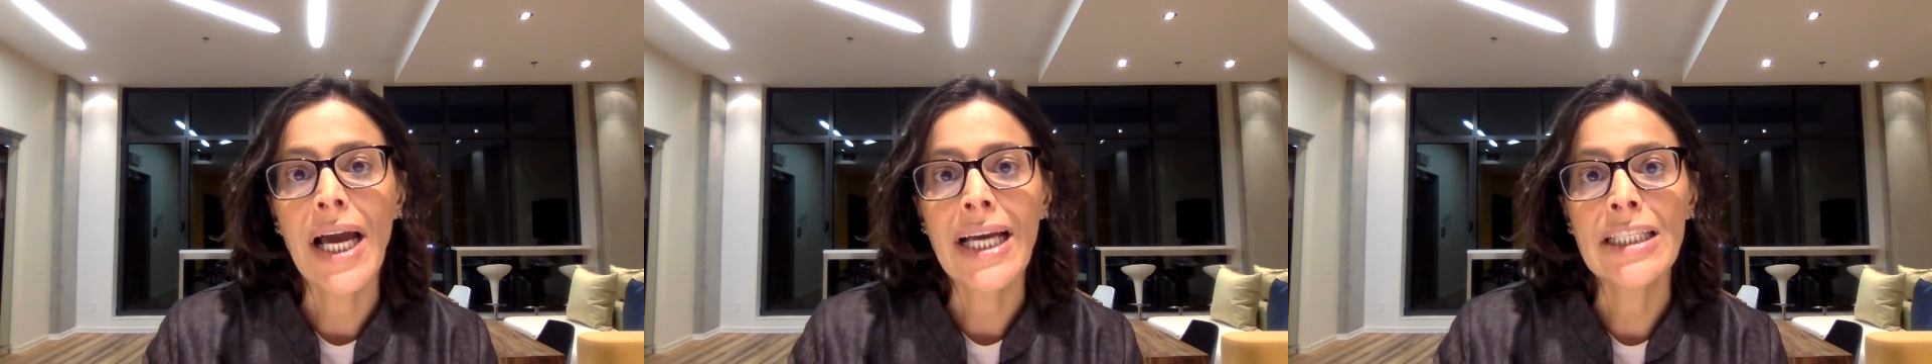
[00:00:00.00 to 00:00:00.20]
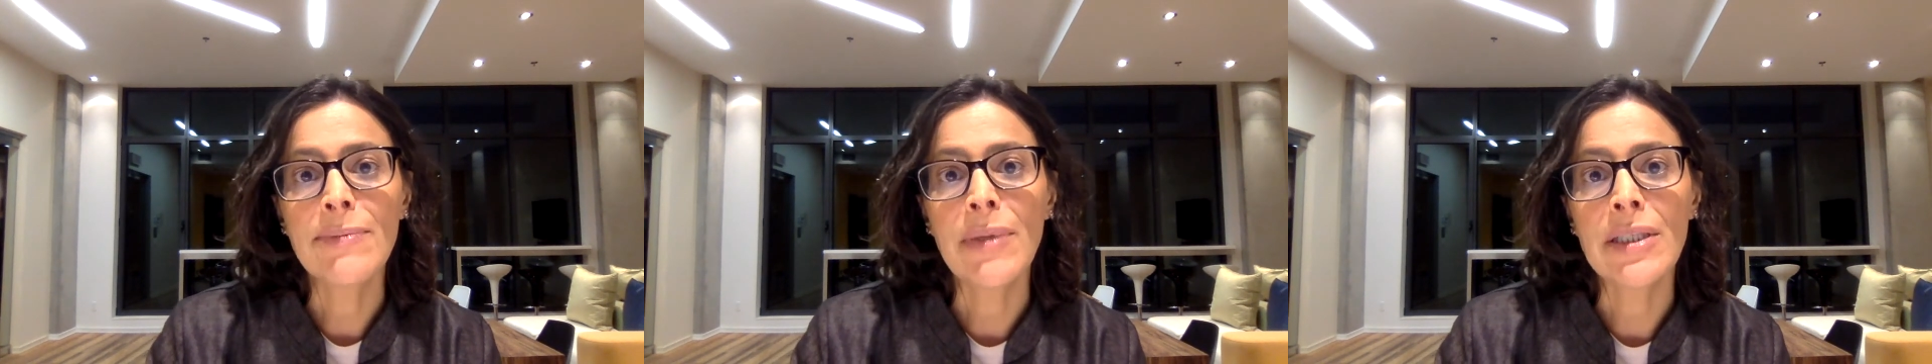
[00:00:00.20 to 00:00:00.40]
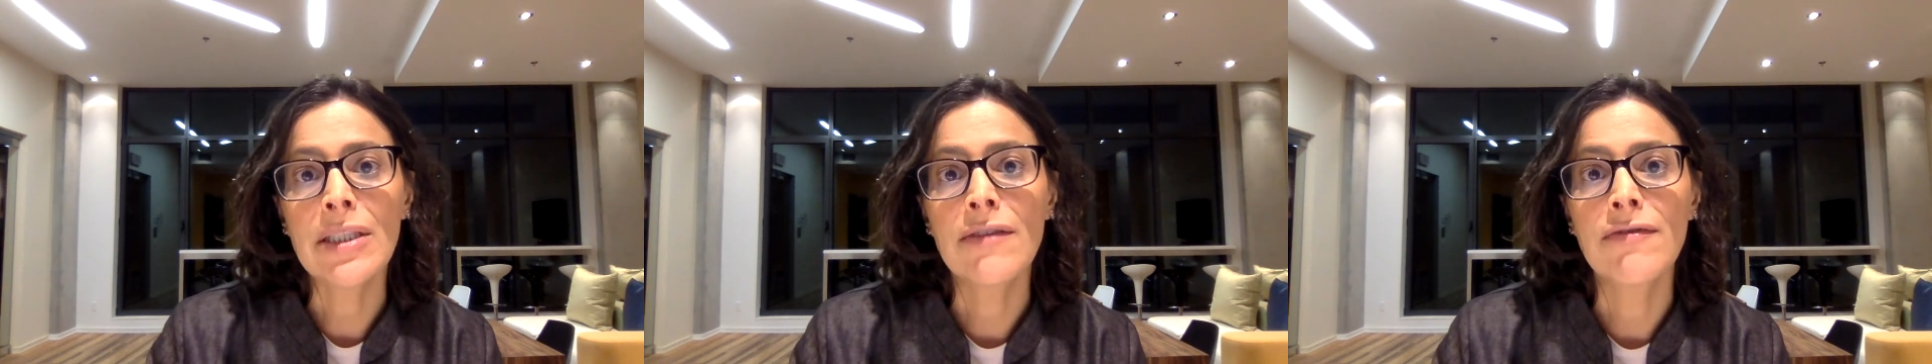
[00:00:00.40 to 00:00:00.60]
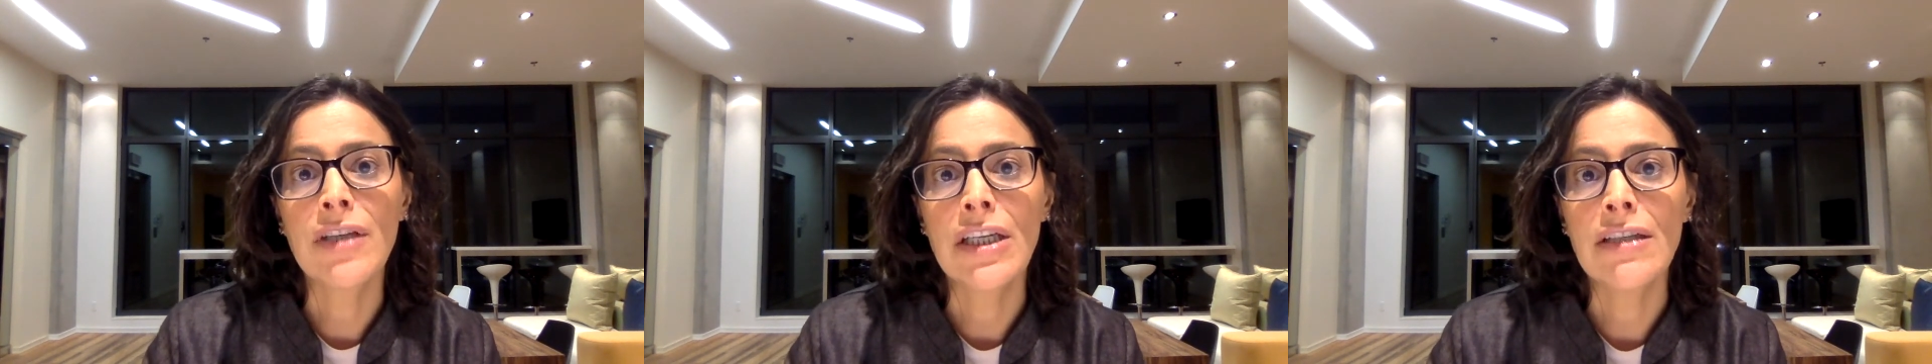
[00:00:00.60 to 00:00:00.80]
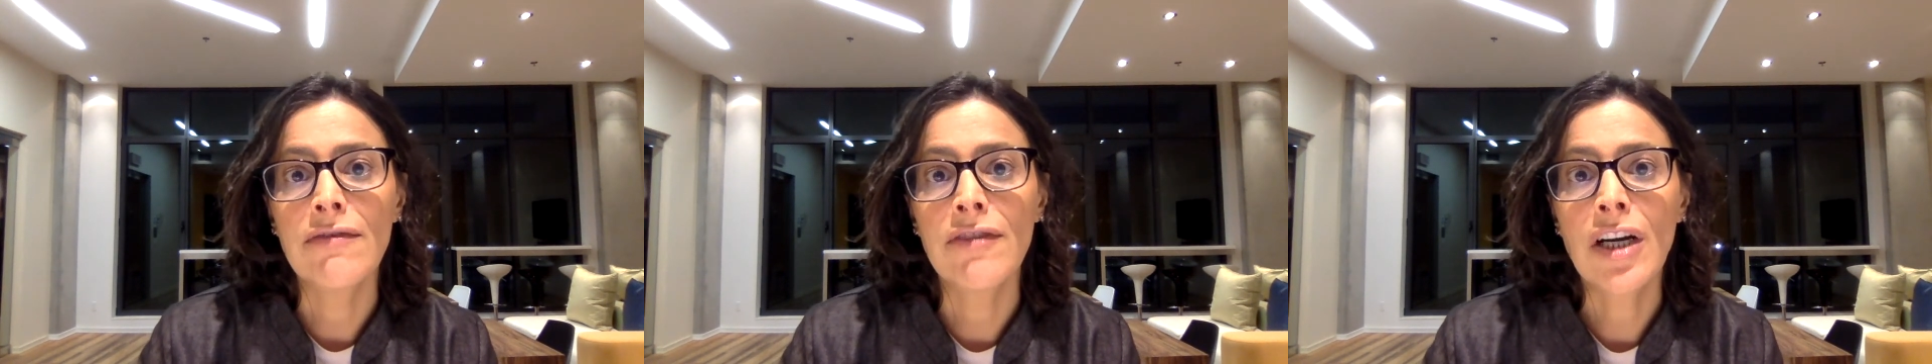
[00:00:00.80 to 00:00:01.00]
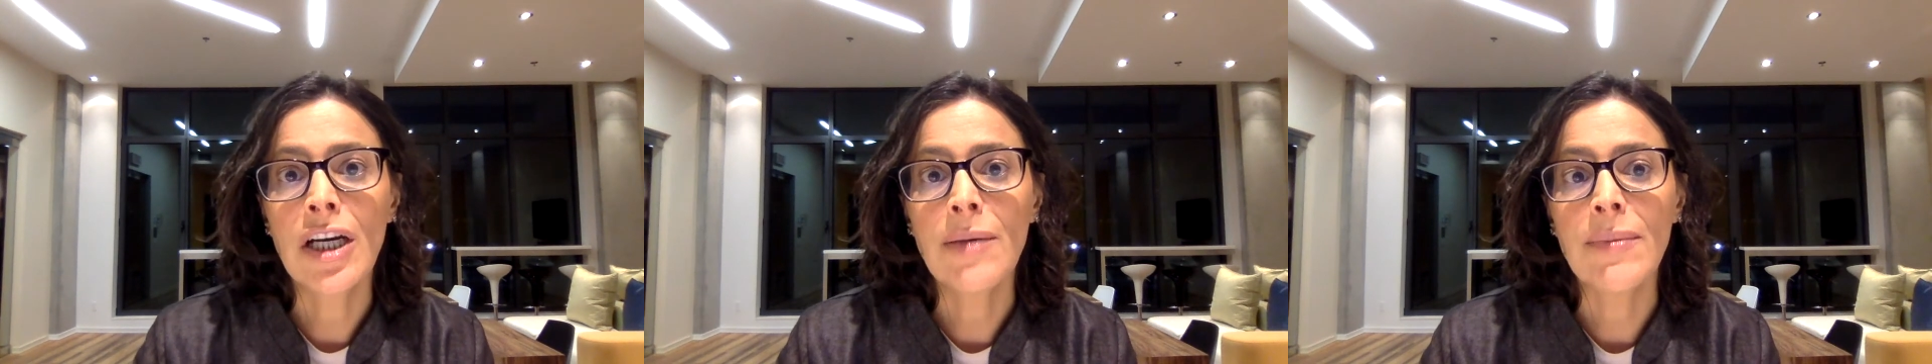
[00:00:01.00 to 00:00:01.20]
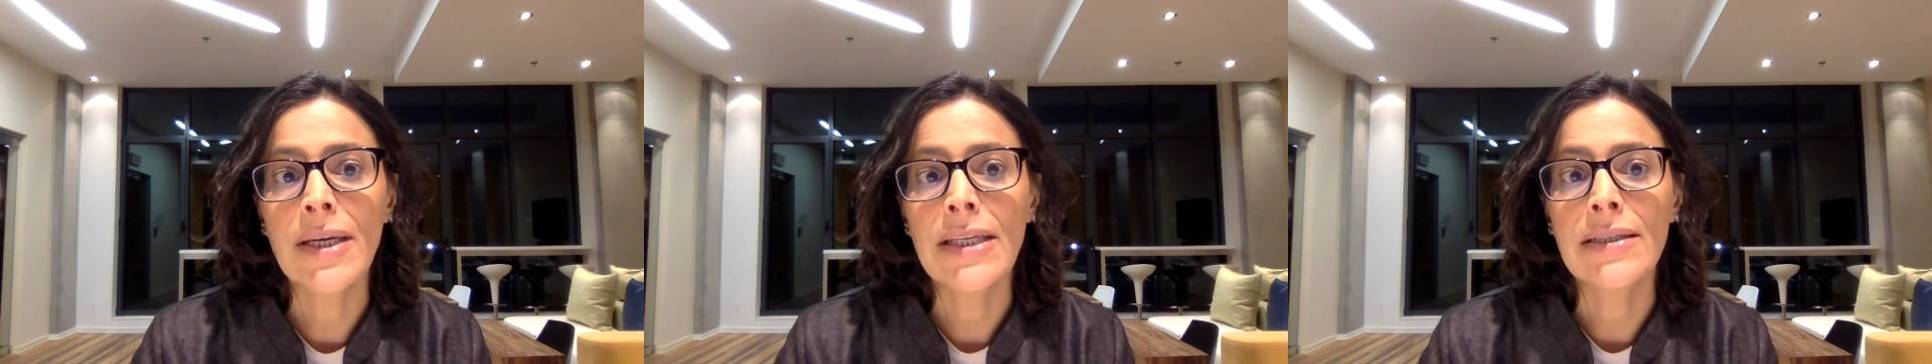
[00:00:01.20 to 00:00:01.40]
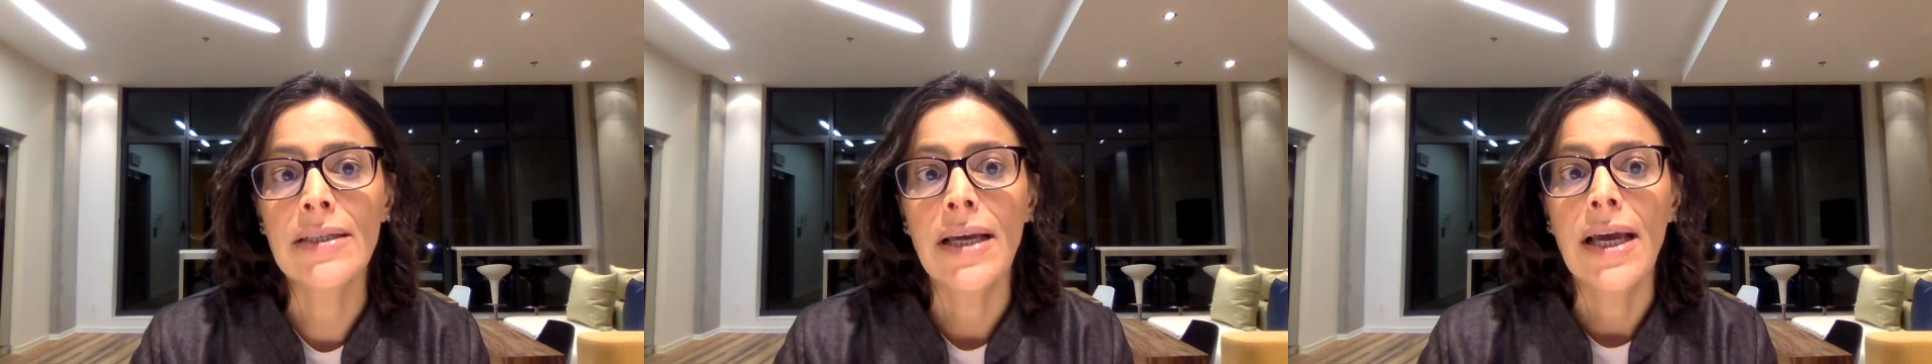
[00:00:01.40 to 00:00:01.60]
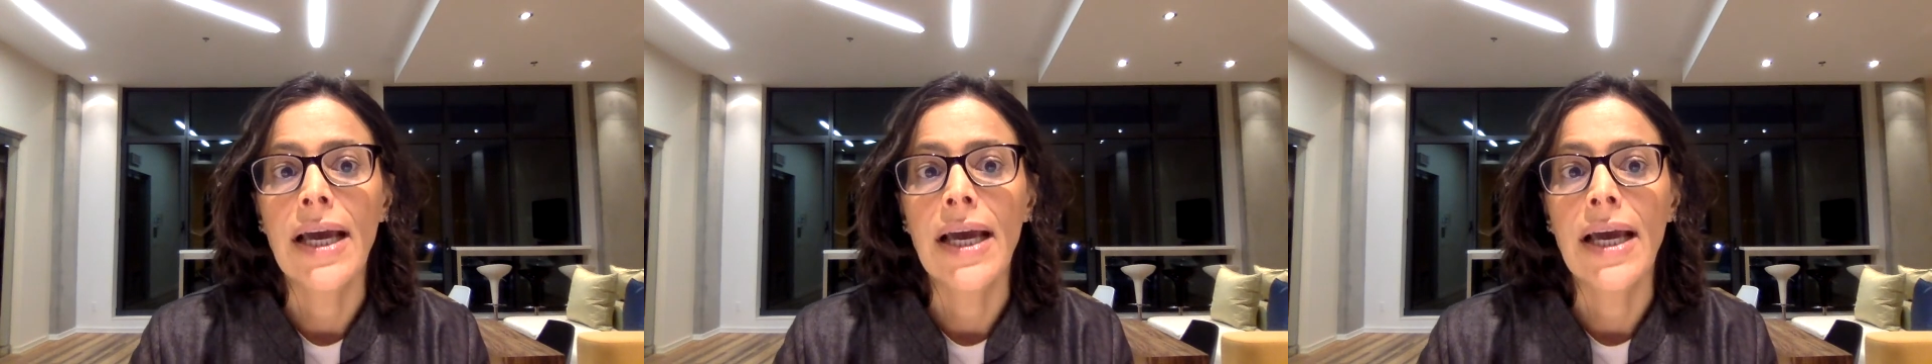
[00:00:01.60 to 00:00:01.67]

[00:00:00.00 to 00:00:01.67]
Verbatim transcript: aspects of the environment